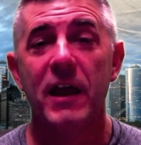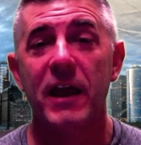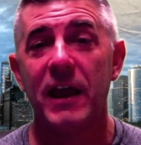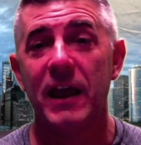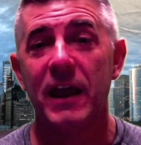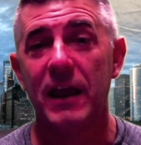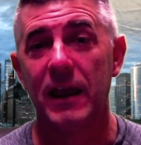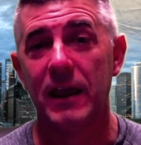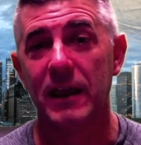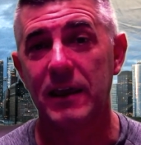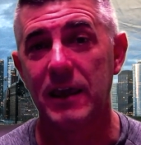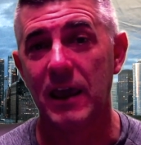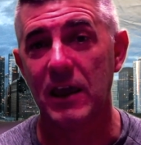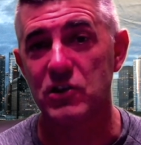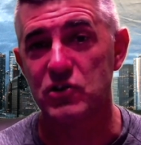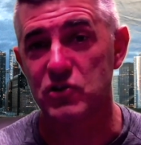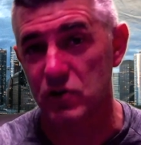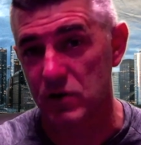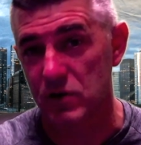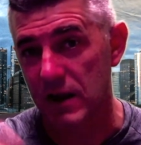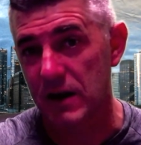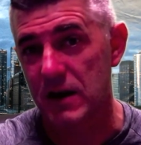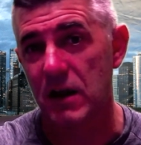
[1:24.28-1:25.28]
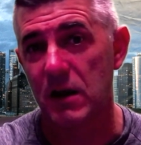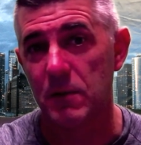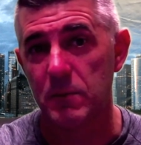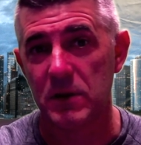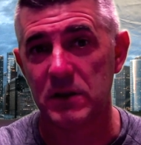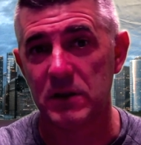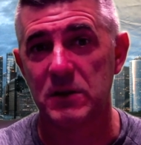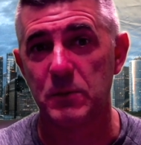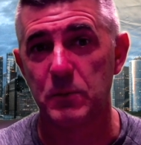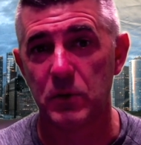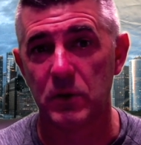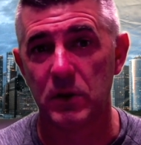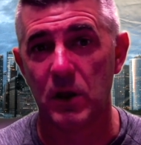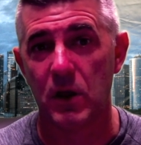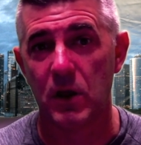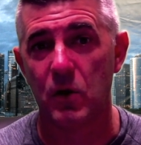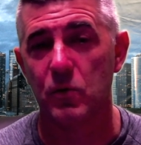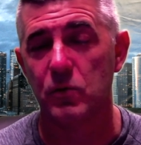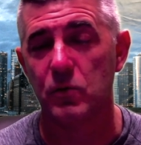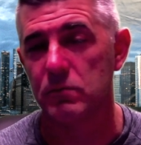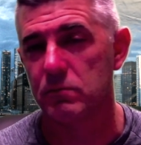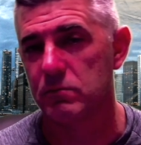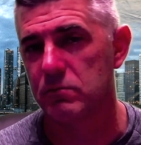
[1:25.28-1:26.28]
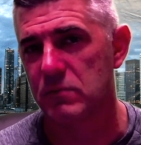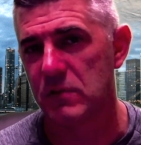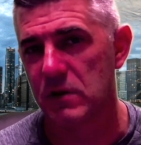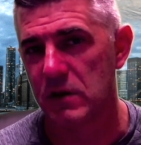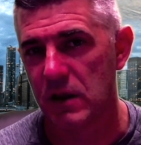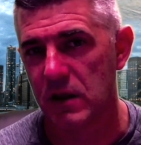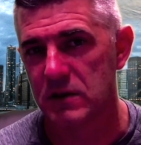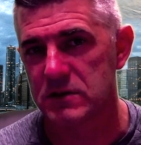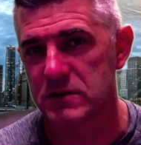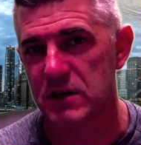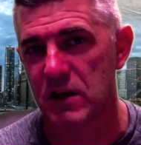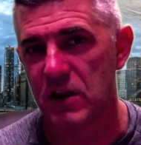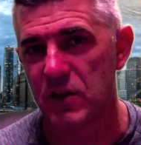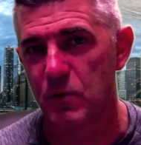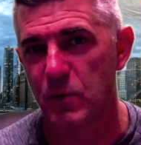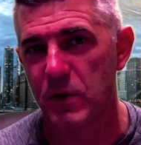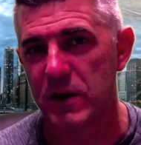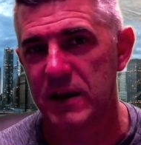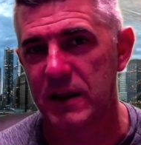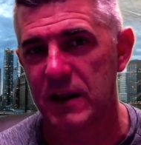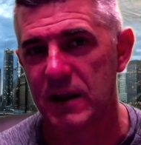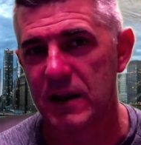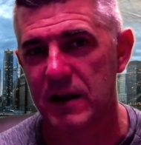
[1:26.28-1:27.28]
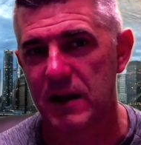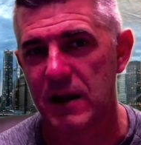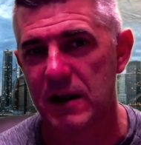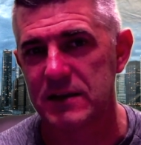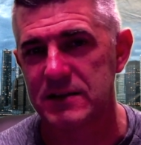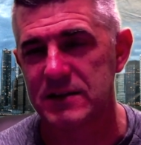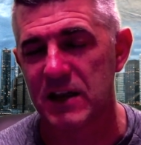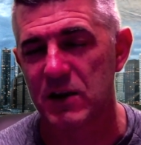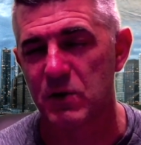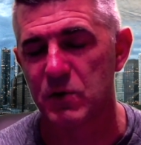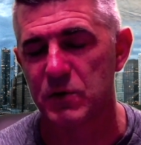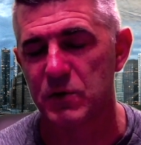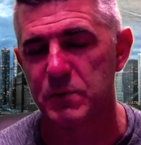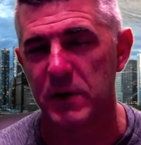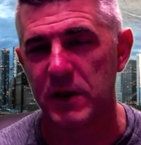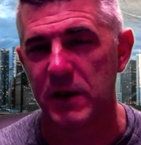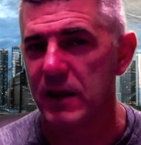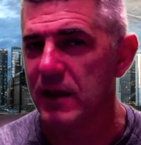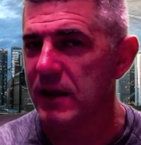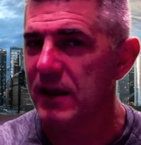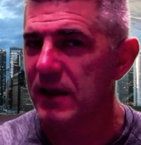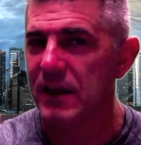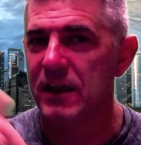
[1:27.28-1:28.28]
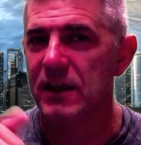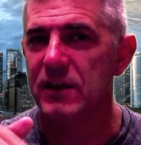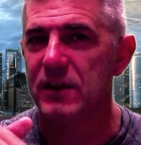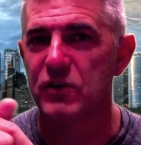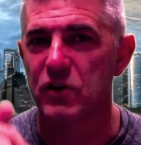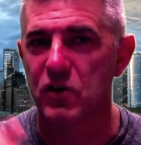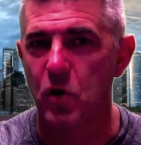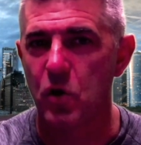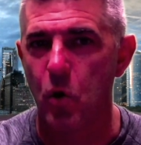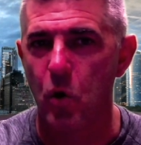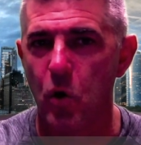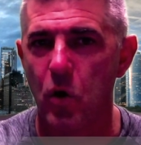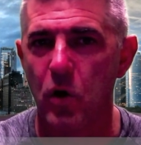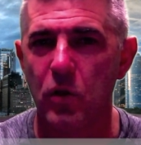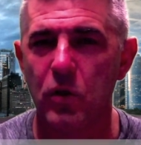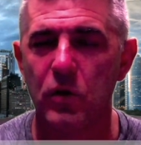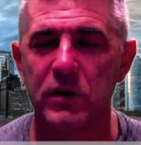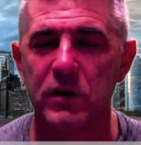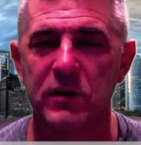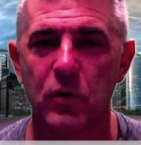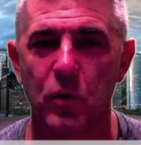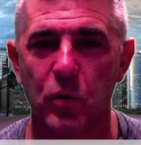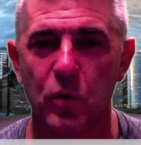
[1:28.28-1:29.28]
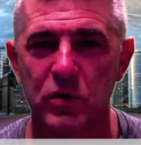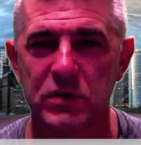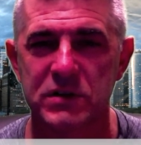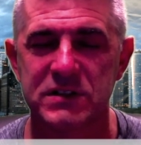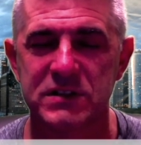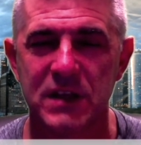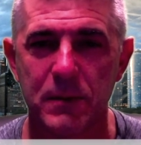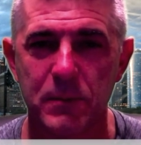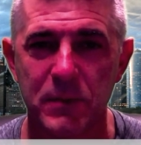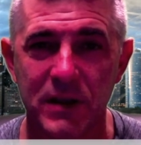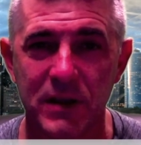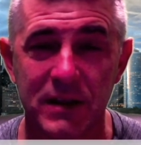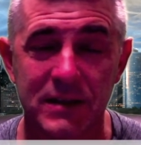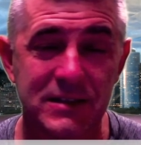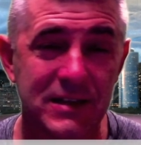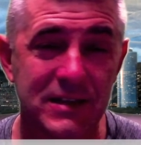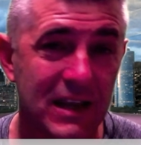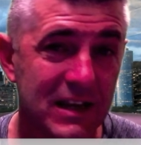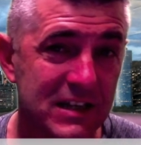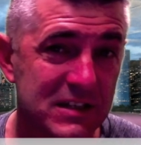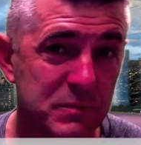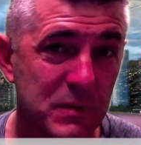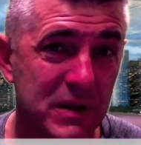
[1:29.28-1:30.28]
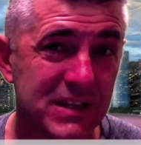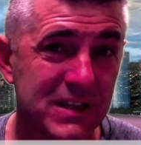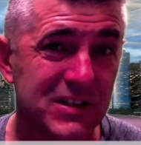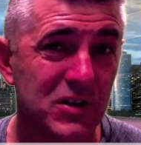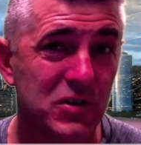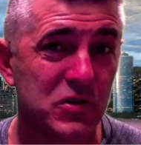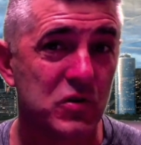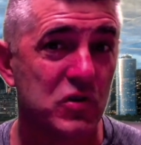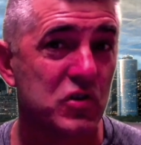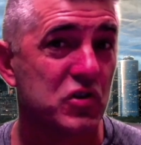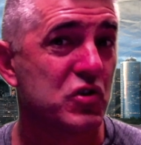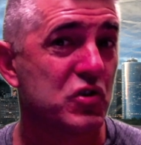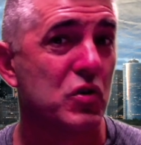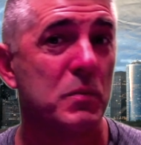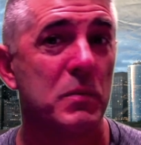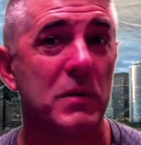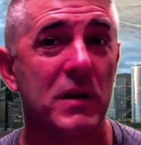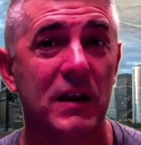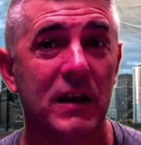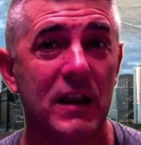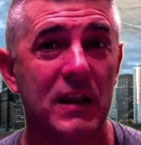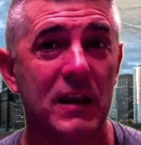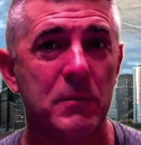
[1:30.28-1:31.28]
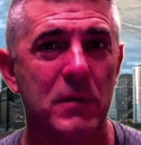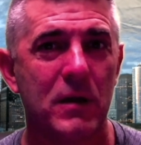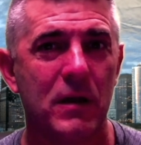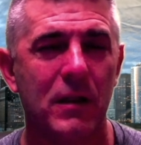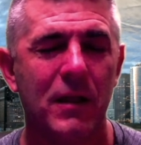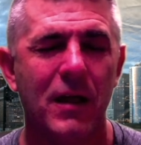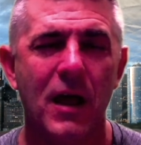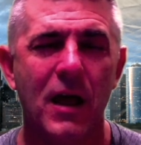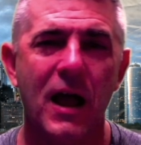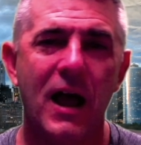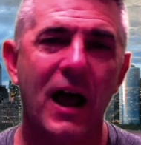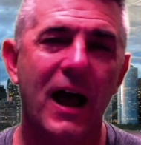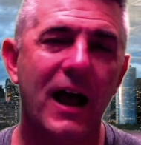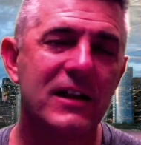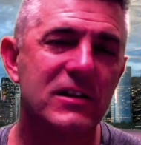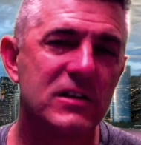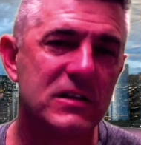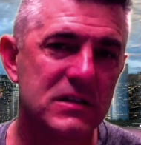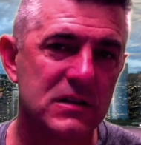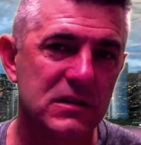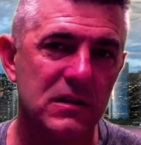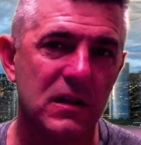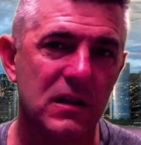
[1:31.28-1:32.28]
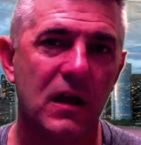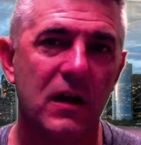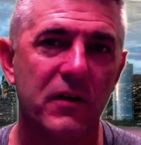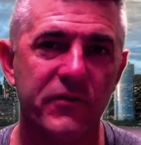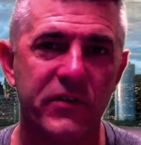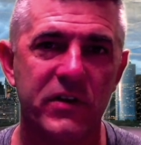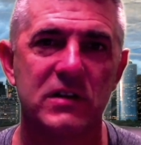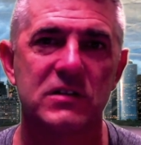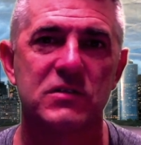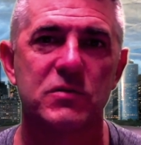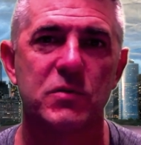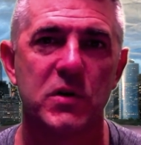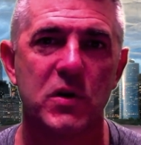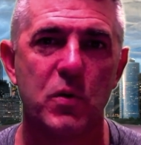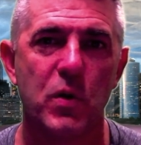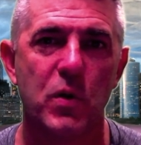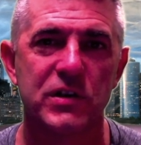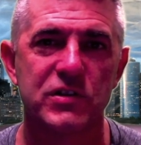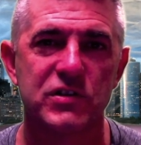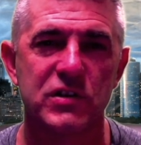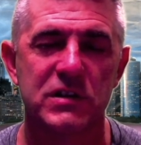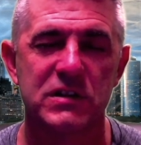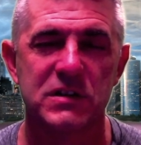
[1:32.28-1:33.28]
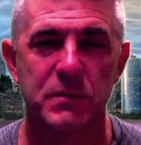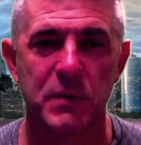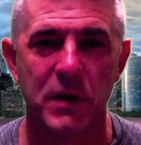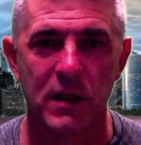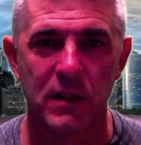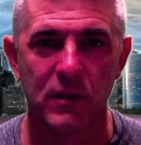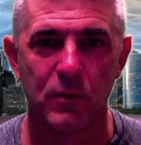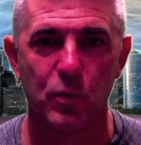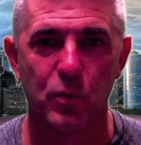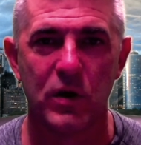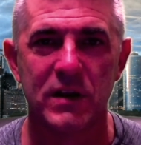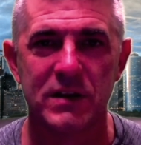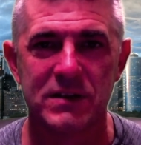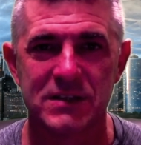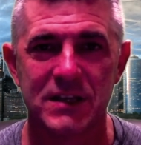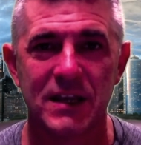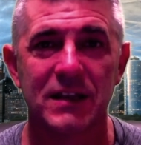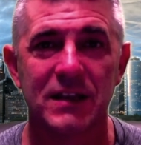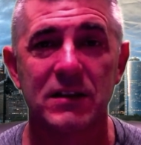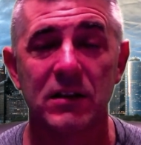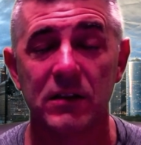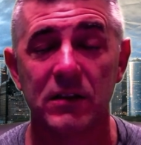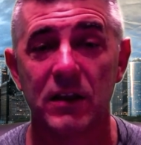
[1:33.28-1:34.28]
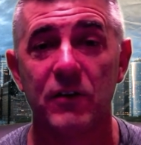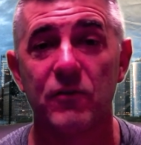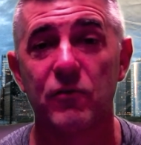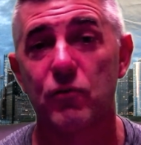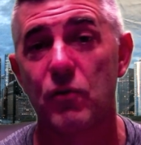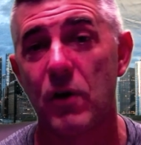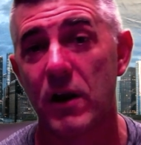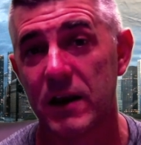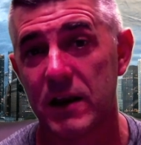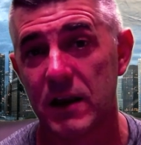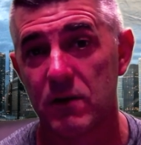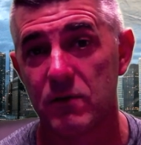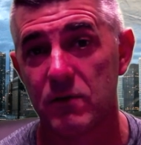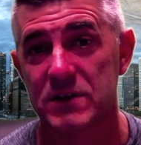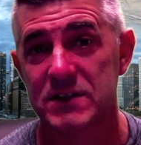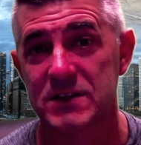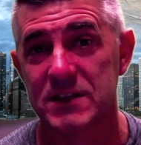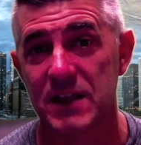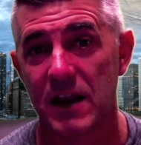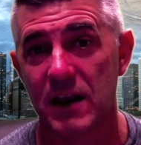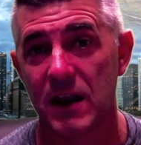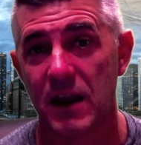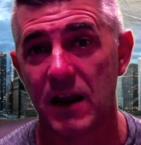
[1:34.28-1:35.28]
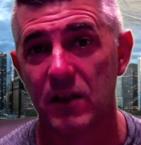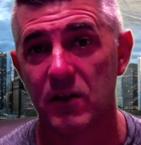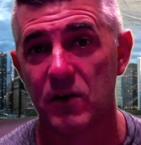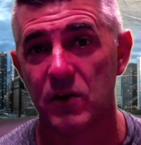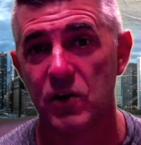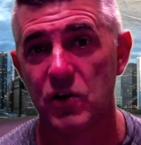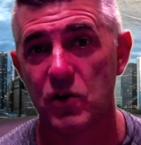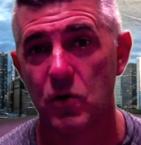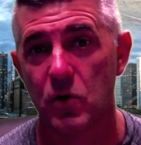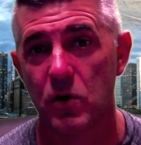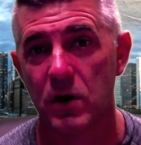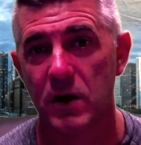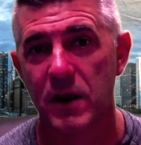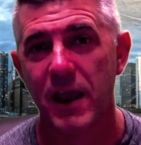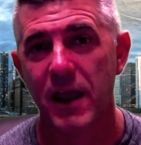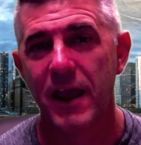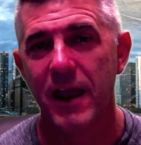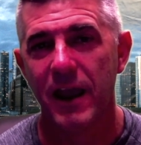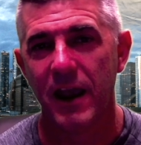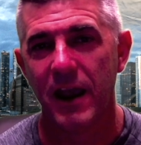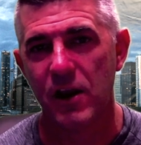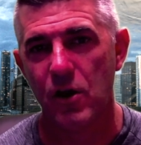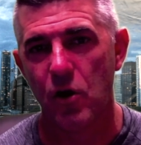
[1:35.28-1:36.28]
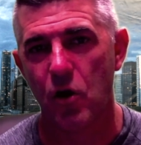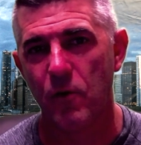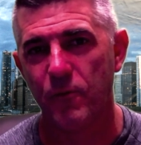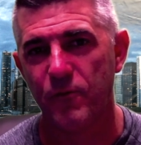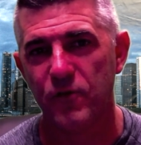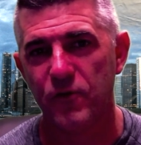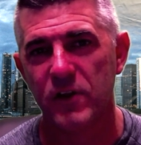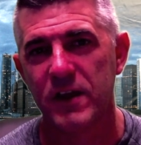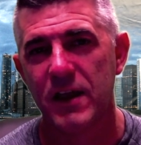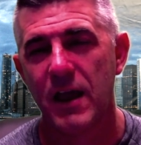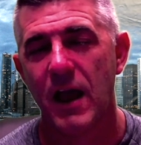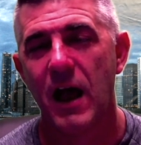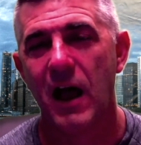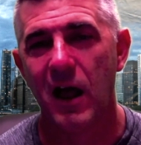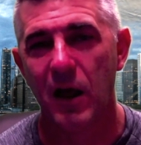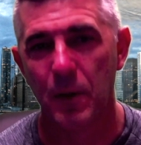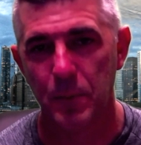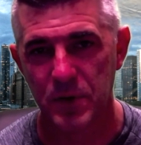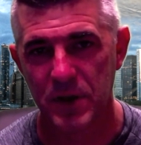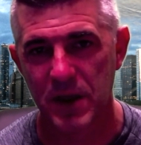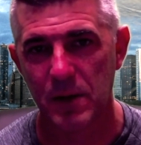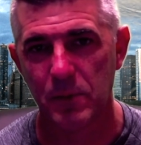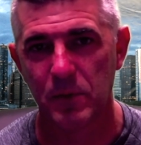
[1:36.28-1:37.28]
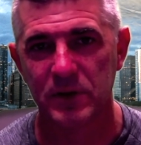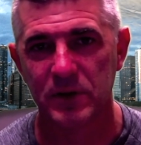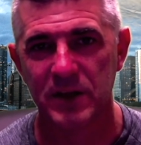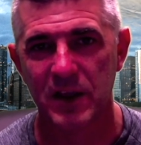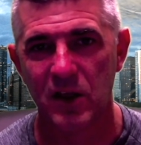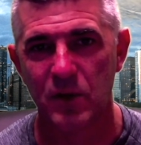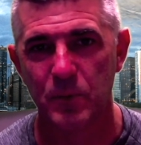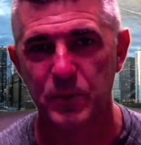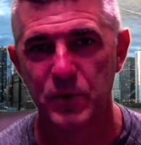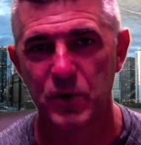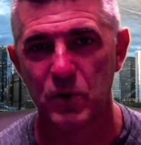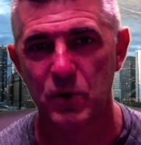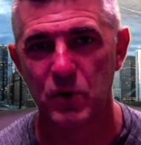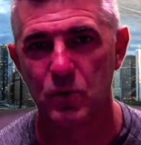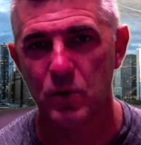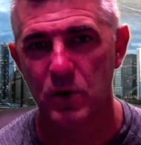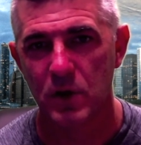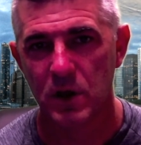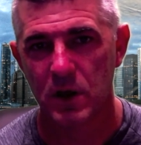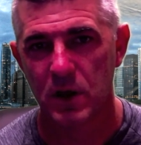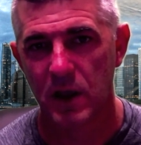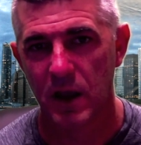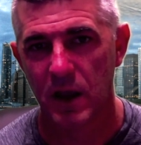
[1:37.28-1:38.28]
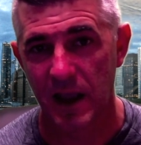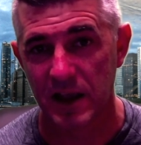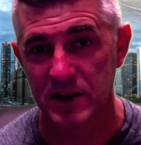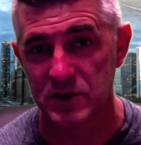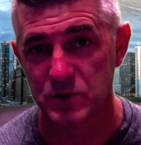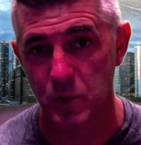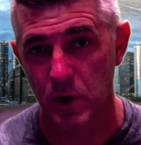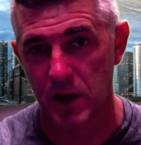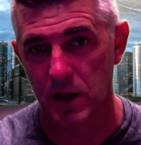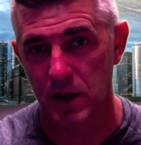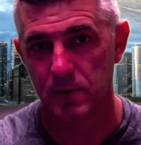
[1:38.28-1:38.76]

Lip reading: in case you're not commenting below, here's another way to get in contact with me. Either call or send me a text message or shoot me an email. I just love answering questions about what it's like to live right here in Staten Island, New York, and hopefully I'll be able to help you as well.